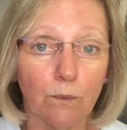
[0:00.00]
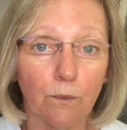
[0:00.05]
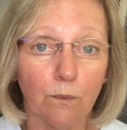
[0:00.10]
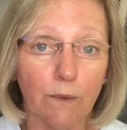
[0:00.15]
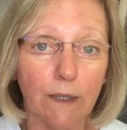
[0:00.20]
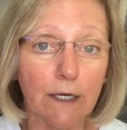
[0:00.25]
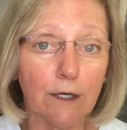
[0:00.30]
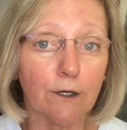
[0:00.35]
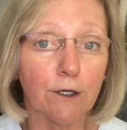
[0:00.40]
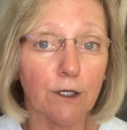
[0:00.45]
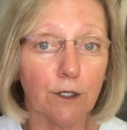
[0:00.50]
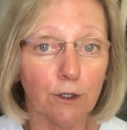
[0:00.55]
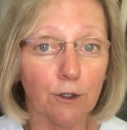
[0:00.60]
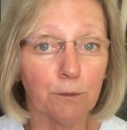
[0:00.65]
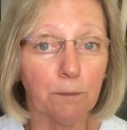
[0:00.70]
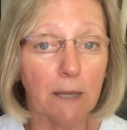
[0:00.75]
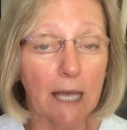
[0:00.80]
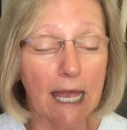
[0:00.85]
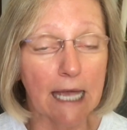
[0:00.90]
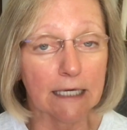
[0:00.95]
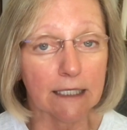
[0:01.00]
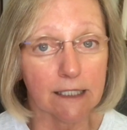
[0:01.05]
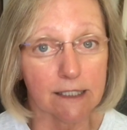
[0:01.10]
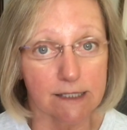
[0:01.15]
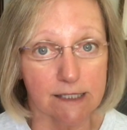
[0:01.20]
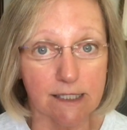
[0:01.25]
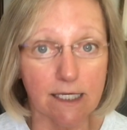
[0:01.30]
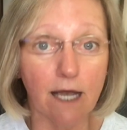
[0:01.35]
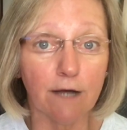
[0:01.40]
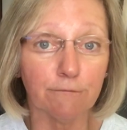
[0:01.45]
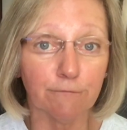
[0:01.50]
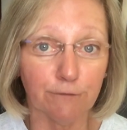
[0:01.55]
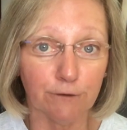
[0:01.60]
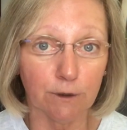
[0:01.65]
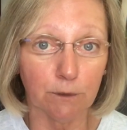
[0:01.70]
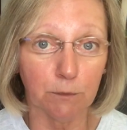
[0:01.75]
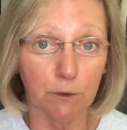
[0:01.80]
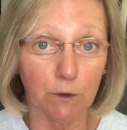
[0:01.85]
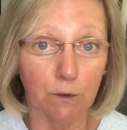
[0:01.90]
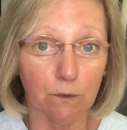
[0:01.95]
where your pet is
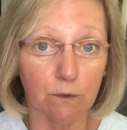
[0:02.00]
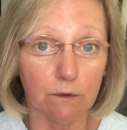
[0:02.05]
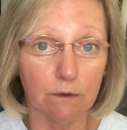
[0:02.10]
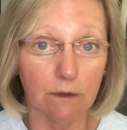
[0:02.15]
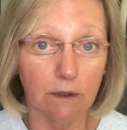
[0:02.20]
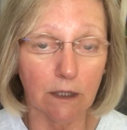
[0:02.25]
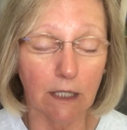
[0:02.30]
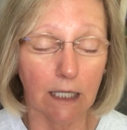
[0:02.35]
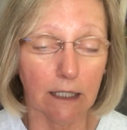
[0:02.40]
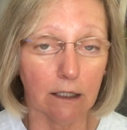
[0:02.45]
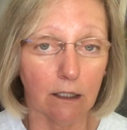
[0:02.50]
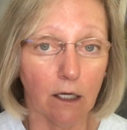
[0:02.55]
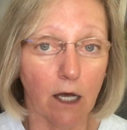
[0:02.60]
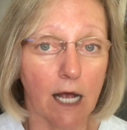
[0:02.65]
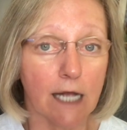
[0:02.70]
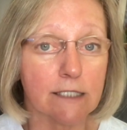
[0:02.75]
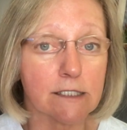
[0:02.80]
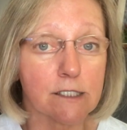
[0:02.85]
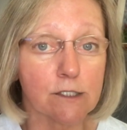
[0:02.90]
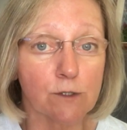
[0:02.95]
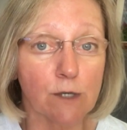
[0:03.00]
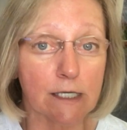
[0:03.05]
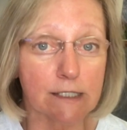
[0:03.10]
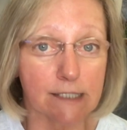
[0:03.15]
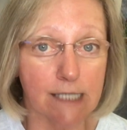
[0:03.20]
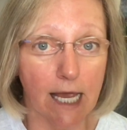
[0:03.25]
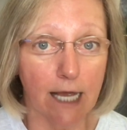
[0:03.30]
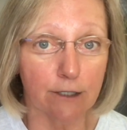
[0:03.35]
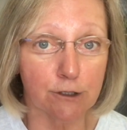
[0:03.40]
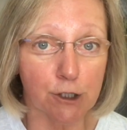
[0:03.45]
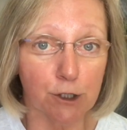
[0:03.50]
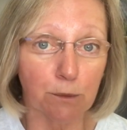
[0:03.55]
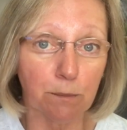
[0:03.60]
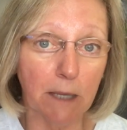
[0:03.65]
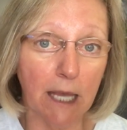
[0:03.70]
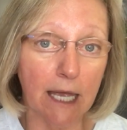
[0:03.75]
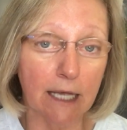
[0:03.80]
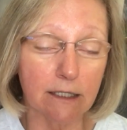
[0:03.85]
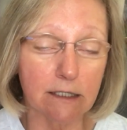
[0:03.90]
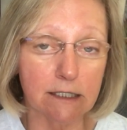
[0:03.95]
comfortable and not stress out your
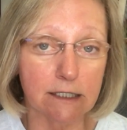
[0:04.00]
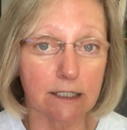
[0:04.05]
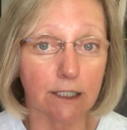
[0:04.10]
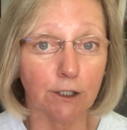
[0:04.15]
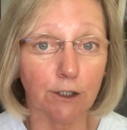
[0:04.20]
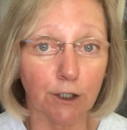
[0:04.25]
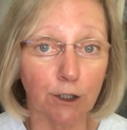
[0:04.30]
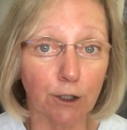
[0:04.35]
pet until